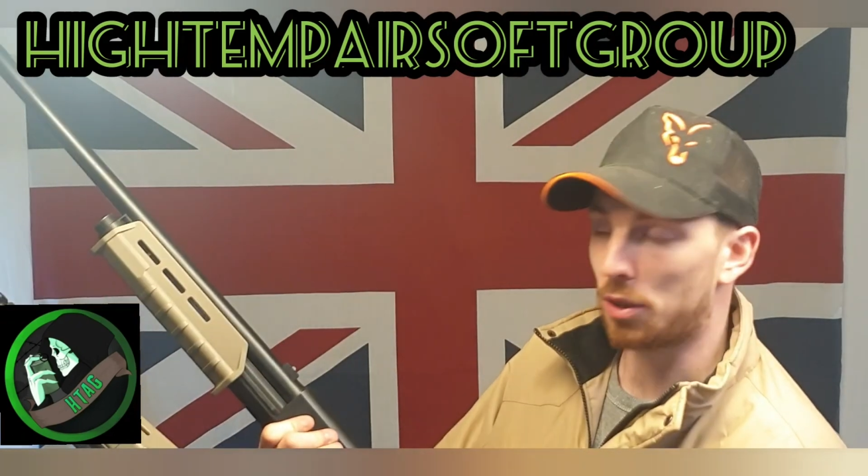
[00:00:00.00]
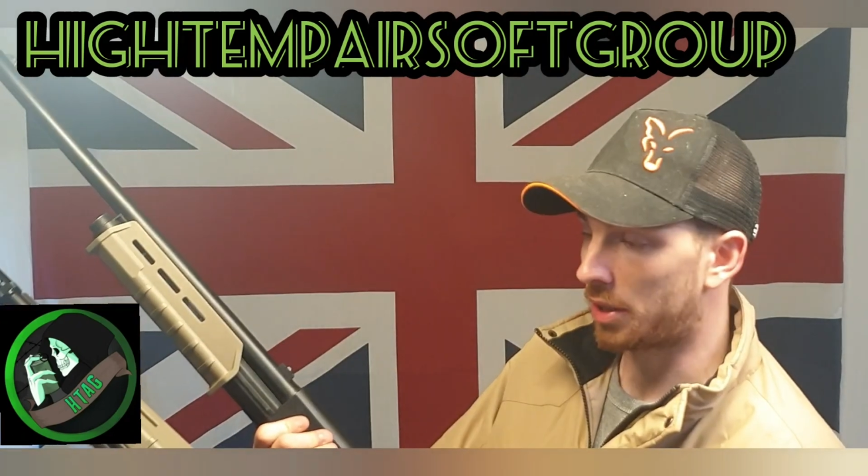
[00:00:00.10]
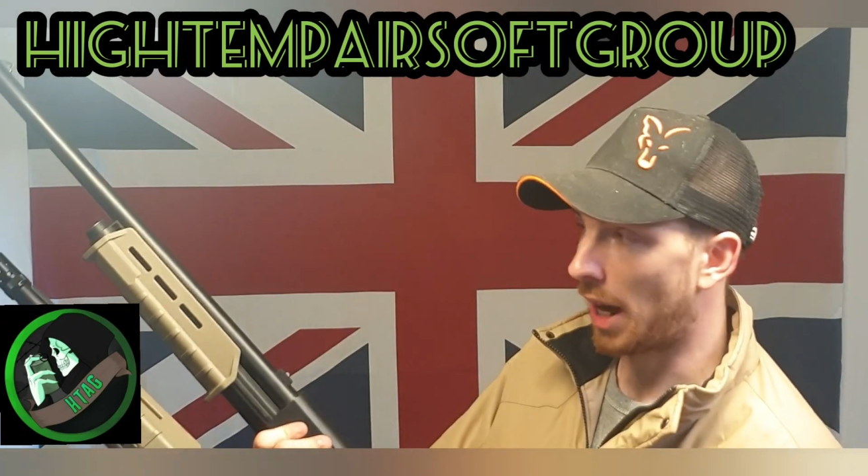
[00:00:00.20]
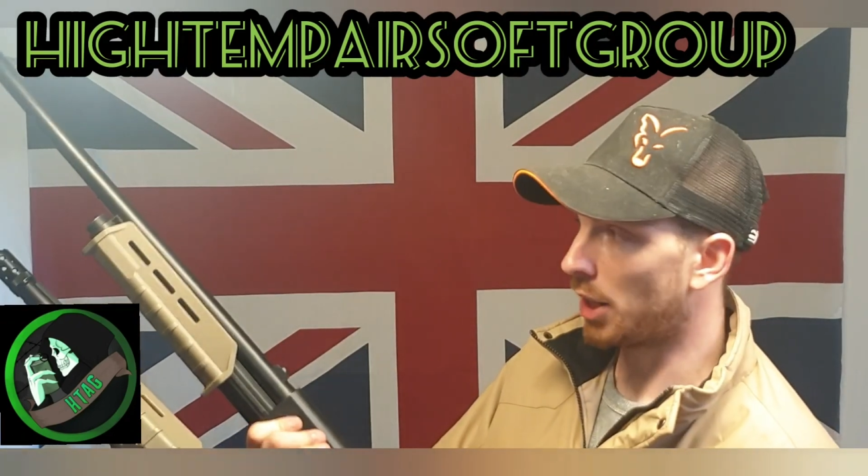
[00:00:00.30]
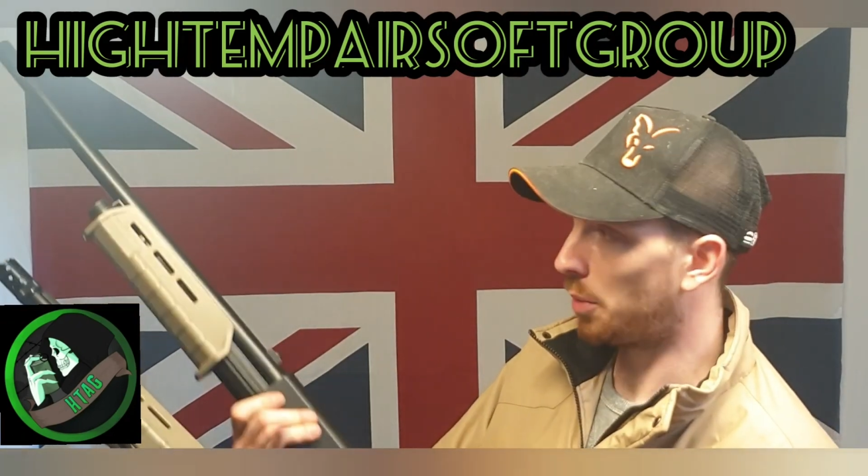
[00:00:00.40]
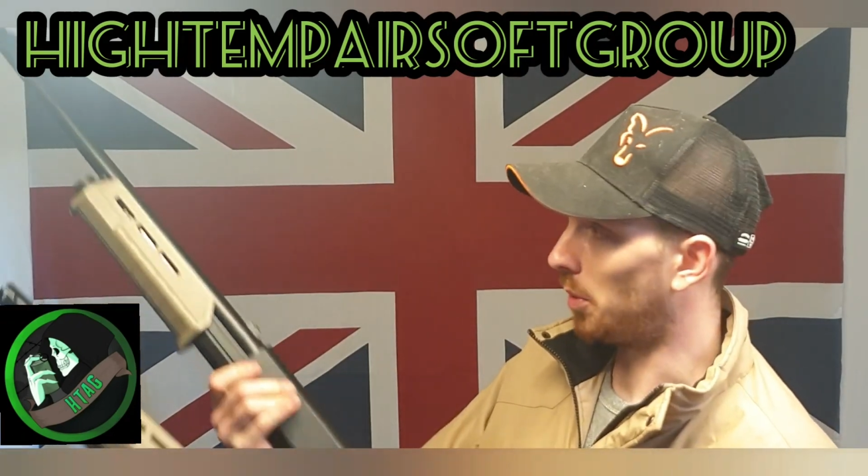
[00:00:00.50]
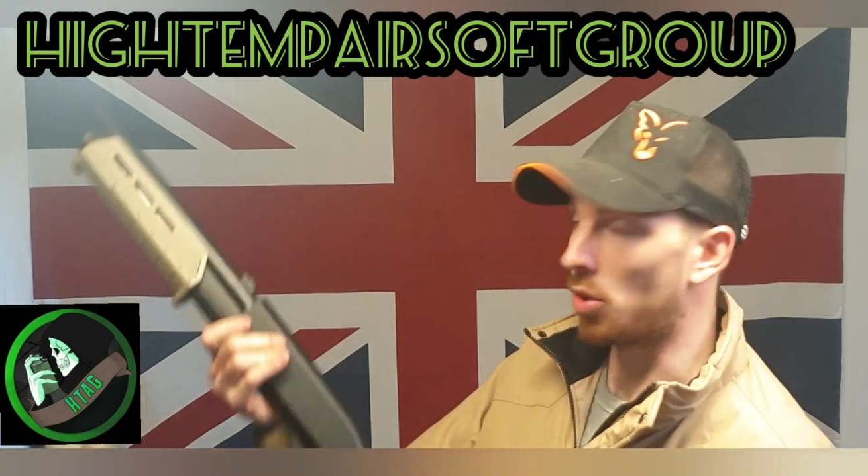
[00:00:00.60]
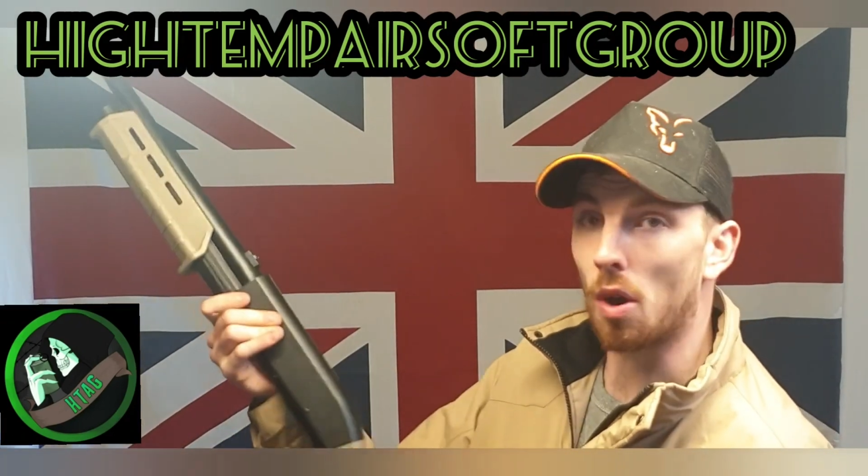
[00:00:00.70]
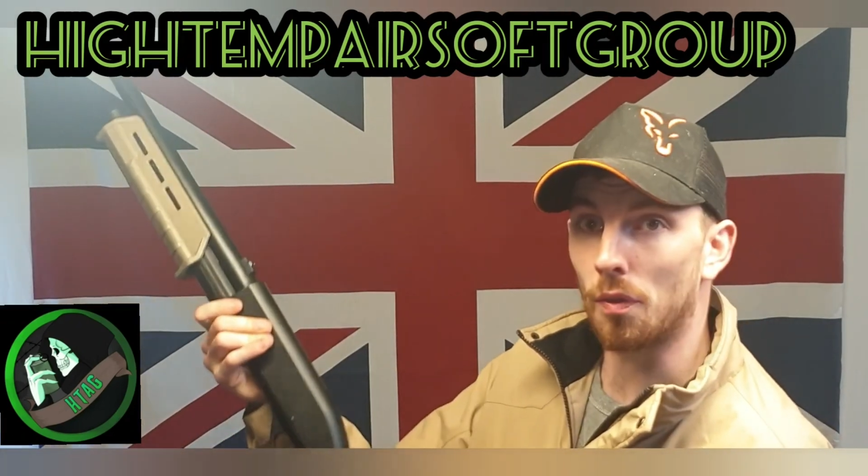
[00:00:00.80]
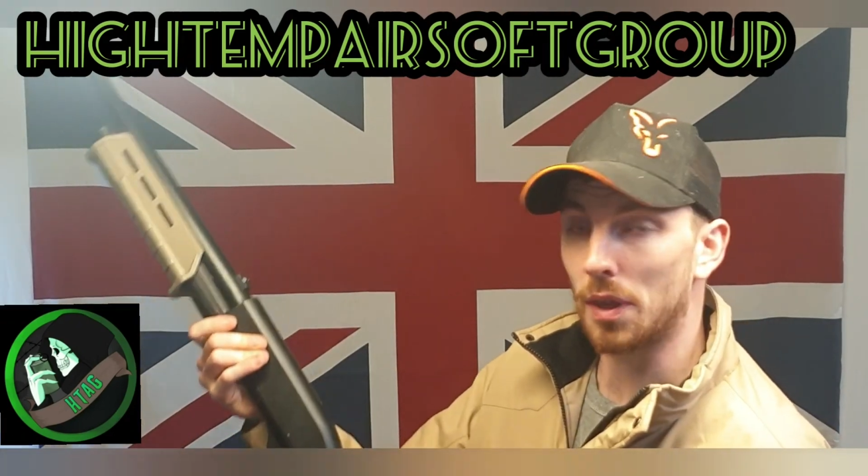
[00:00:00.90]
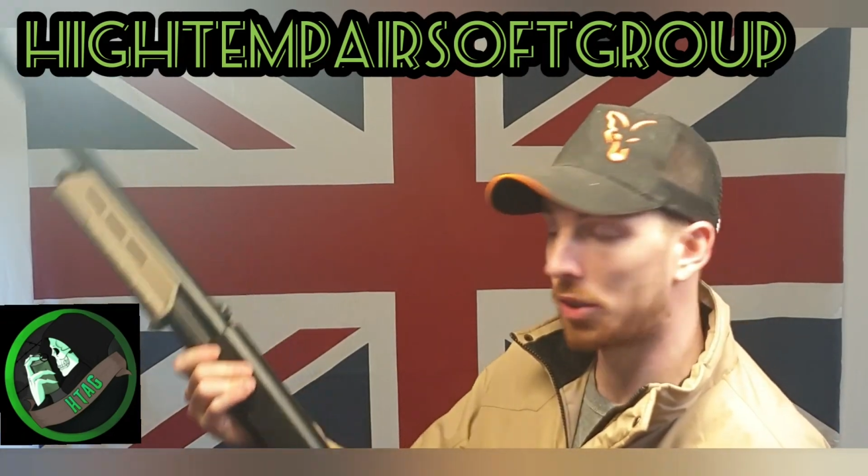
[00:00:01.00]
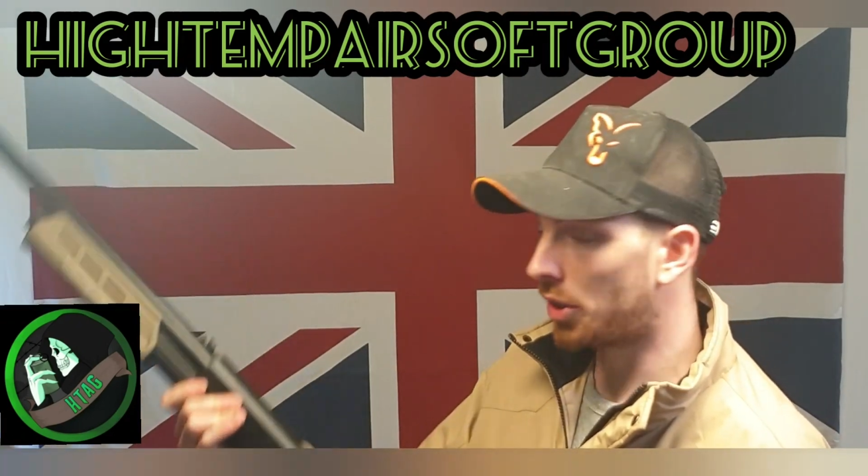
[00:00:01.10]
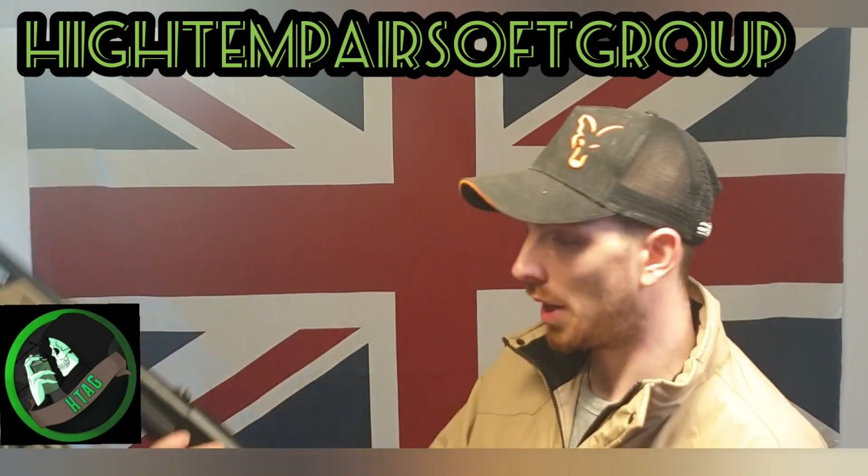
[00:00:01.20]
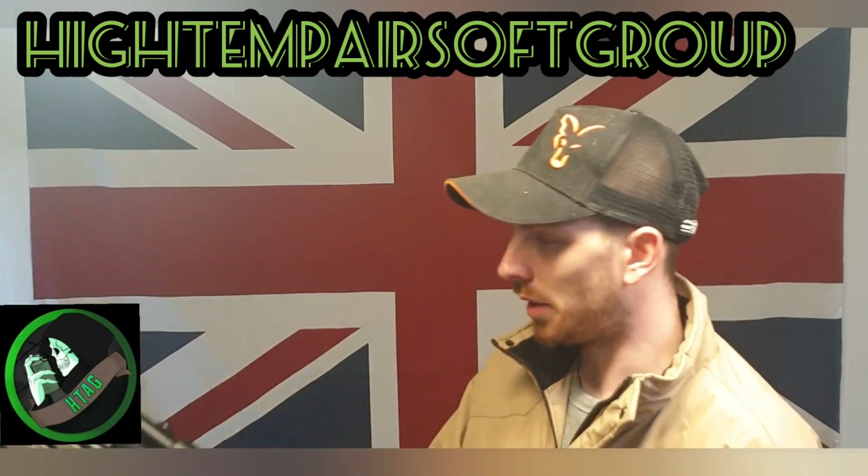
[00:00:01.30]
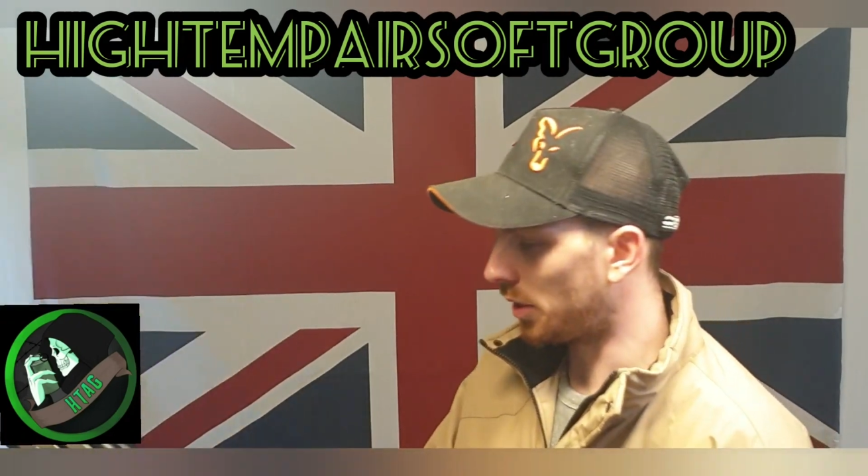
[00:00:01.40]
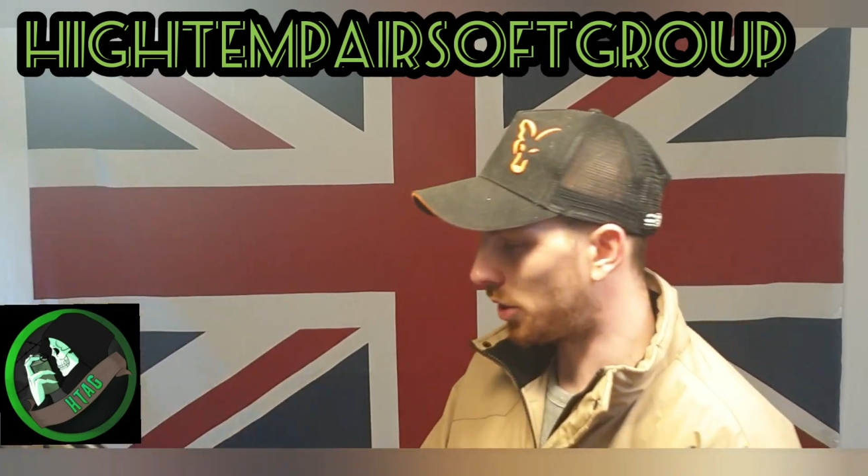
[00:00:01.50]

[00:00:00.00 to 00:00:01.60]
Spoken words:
attachments on this gun.